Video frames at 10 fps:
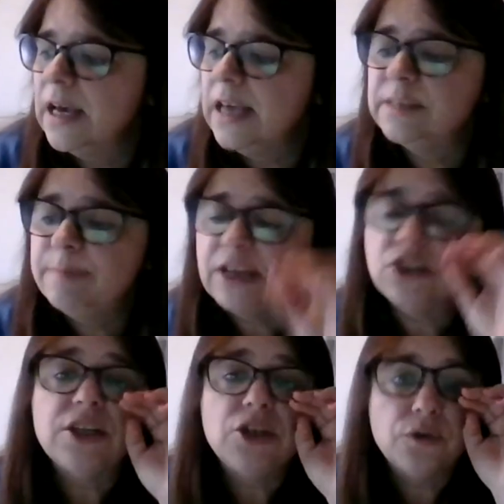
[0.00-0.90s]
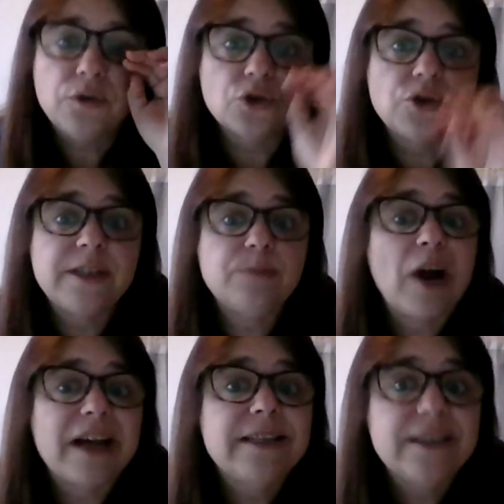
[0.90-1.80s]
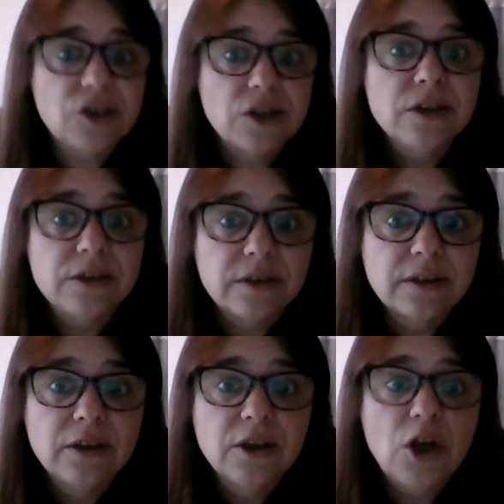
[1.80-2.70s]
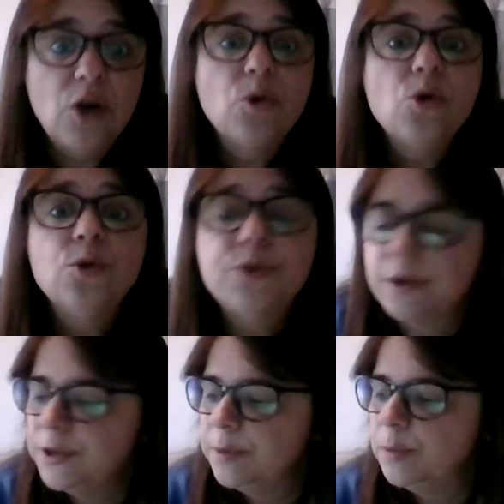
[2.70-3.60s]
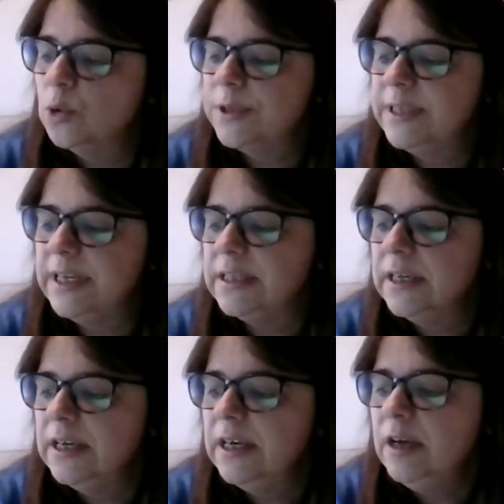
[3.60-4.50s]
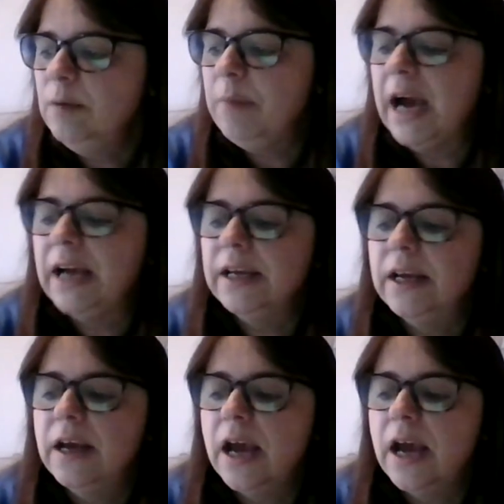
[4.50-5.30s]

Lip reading: and specialist youth justice practitioners who are also supported by